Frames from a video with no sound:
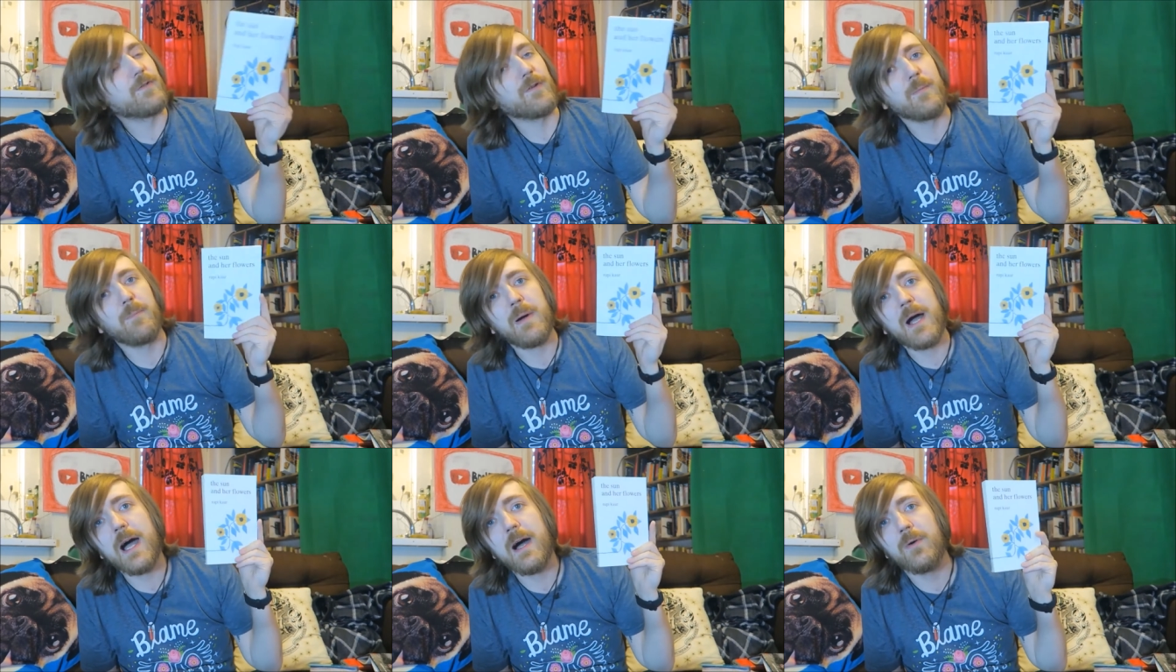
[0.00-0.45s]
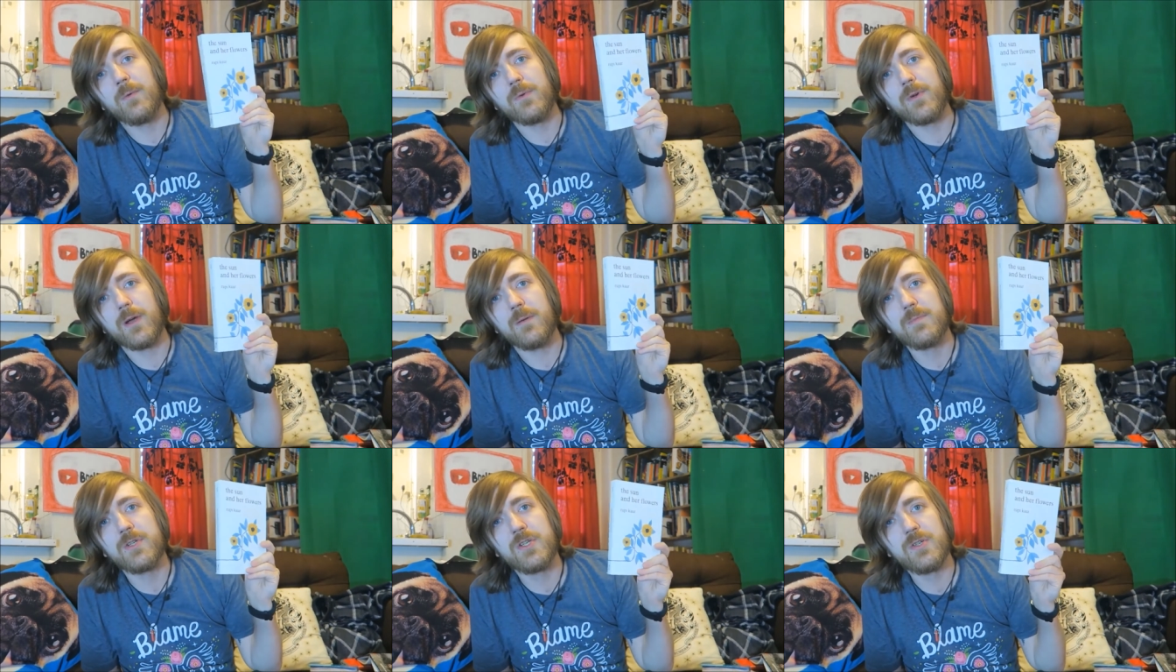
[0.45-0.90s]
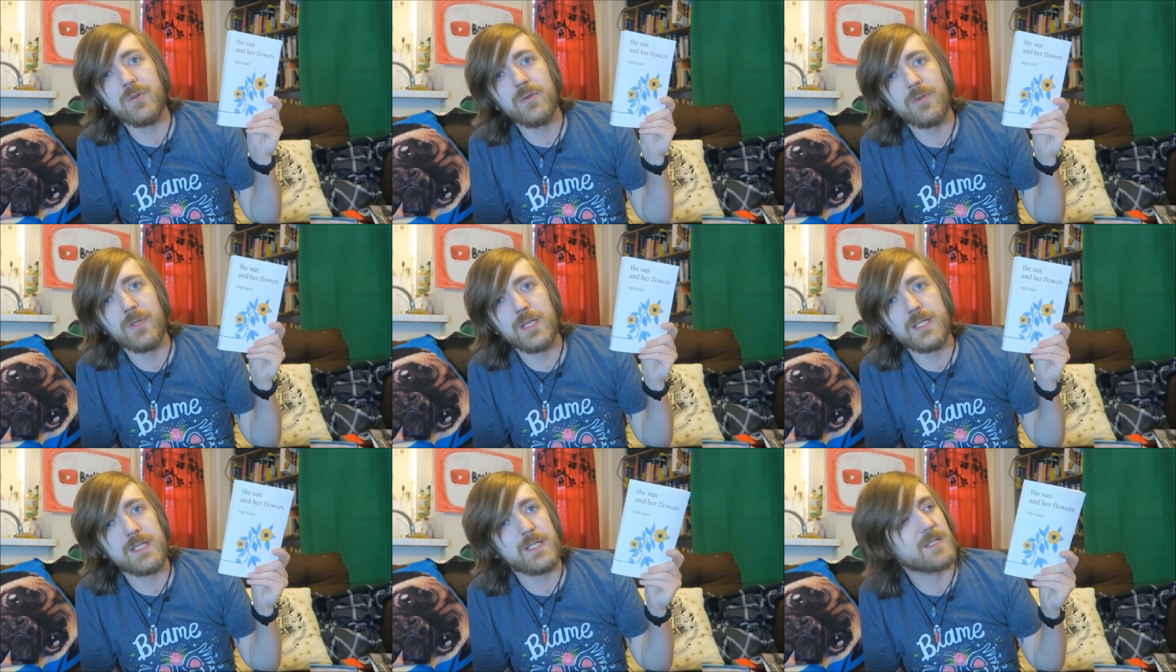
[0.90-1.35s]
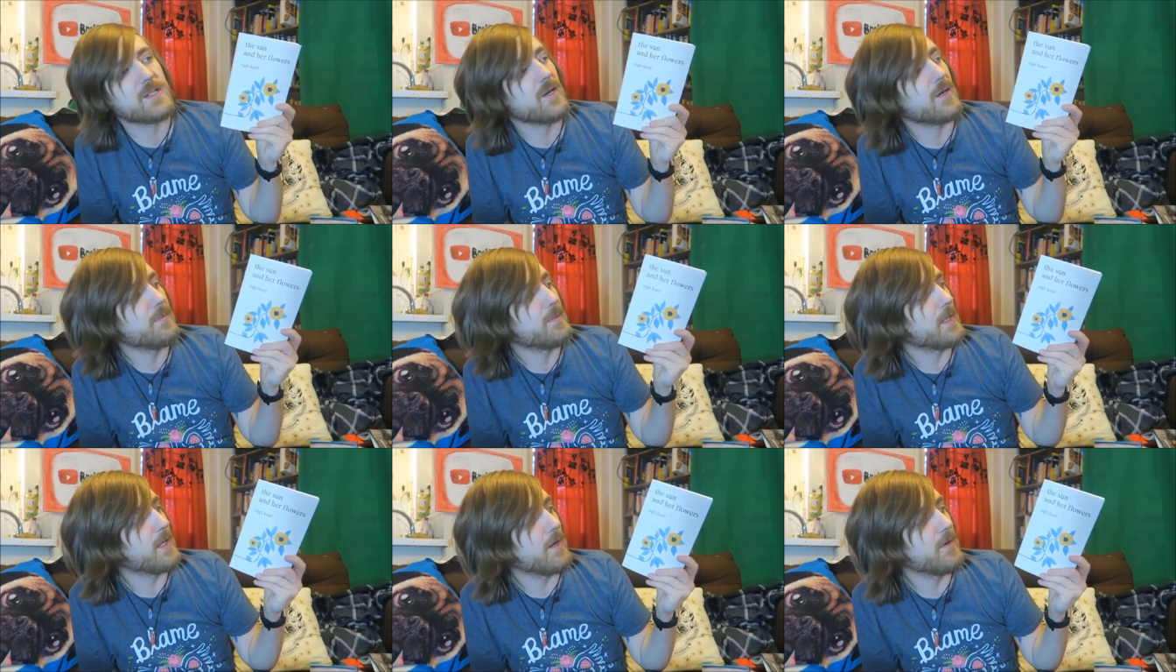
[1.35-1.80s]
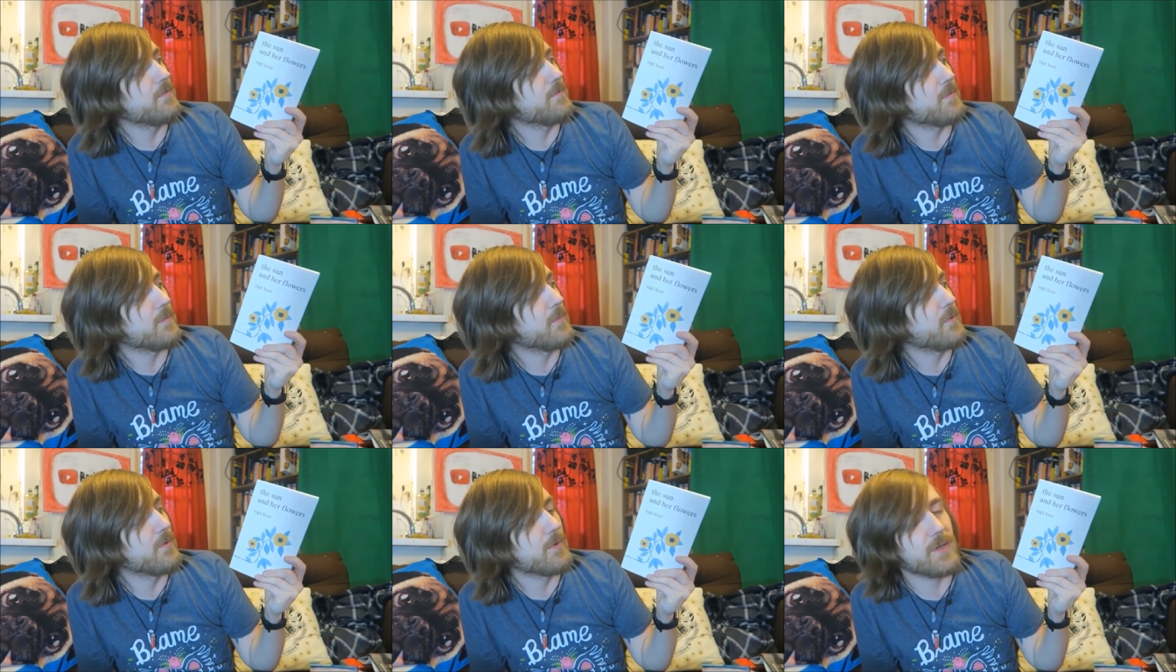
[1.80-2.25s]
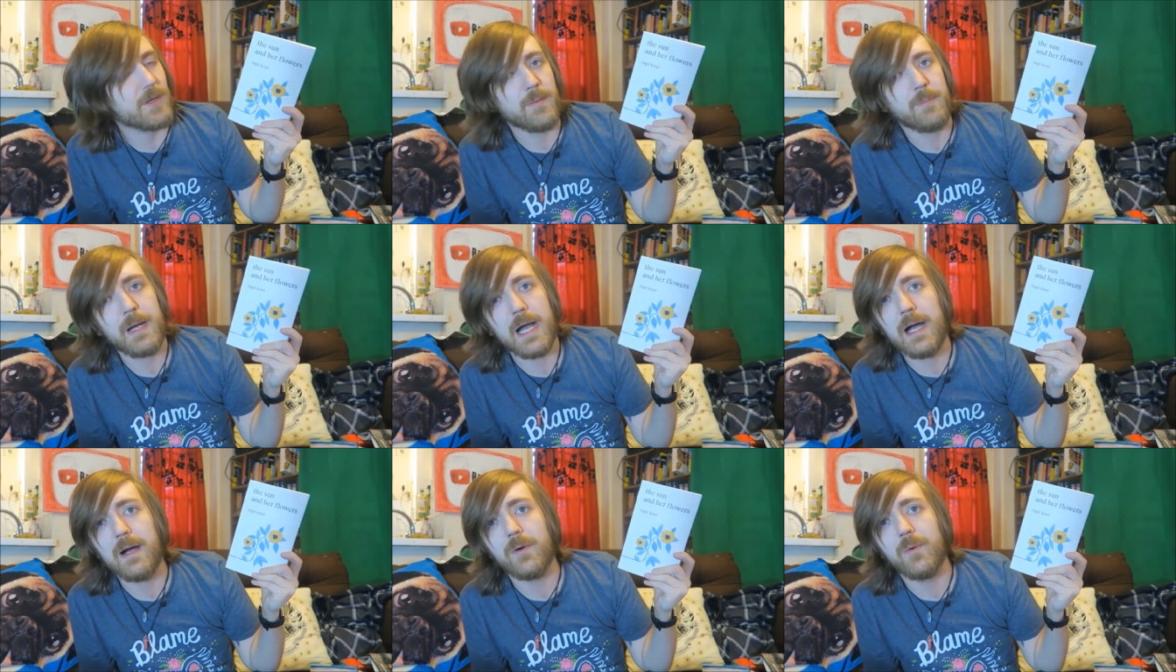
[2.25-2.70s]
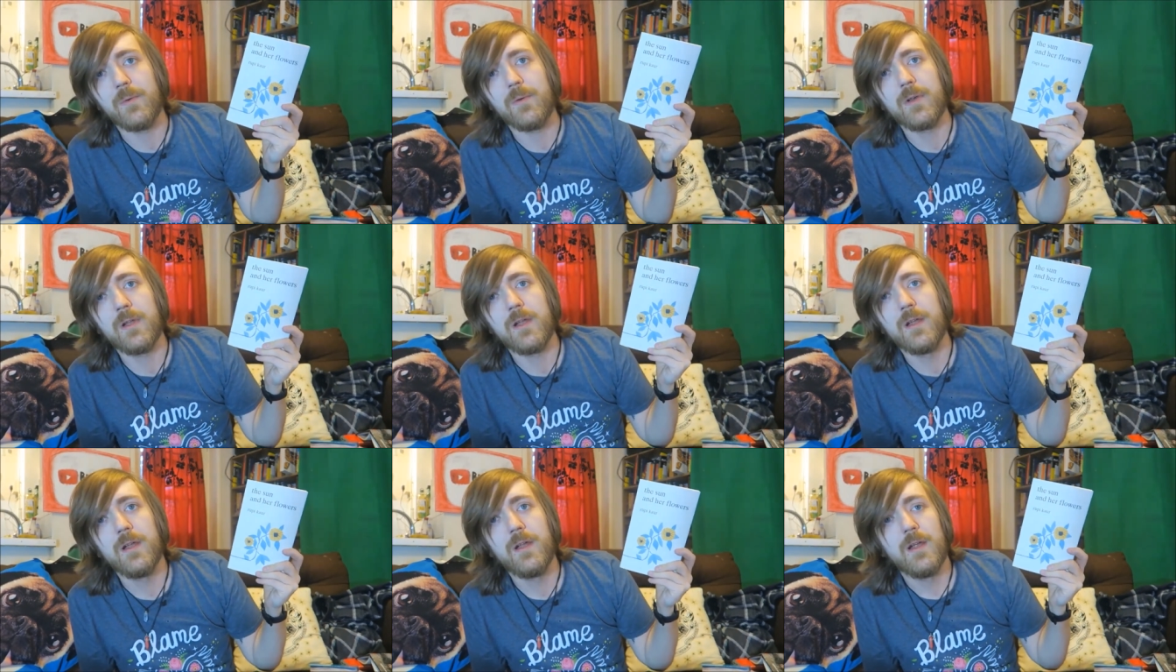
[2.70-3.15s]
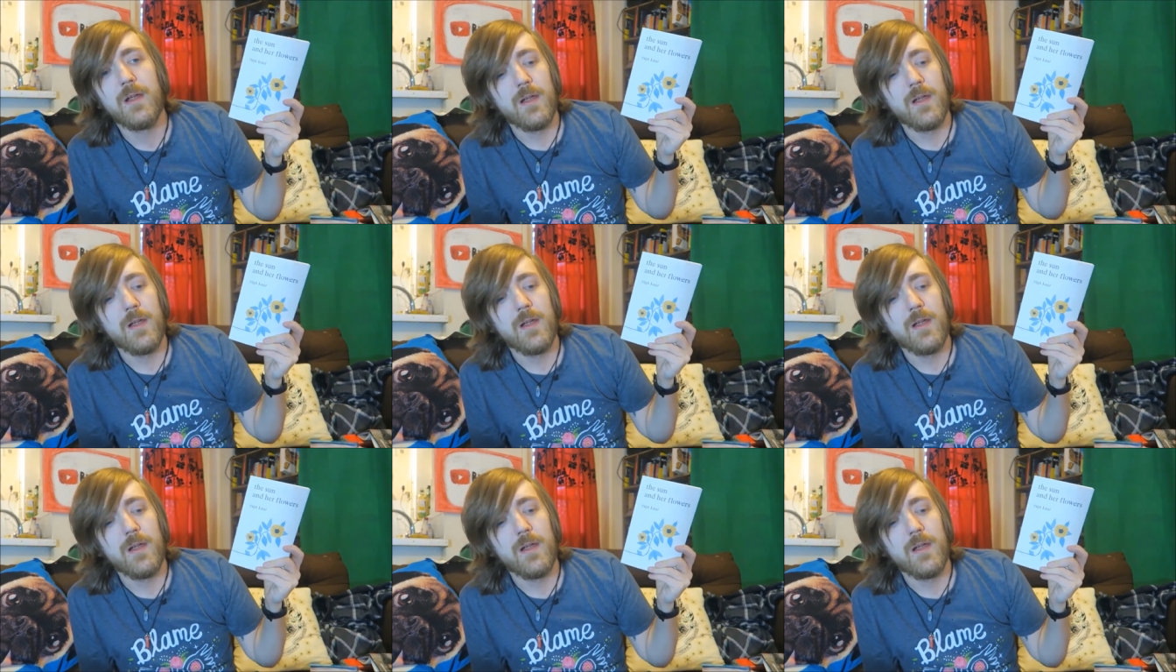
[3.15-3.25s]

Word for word: one, for £1. I'm sure this has got to be going for more than £1.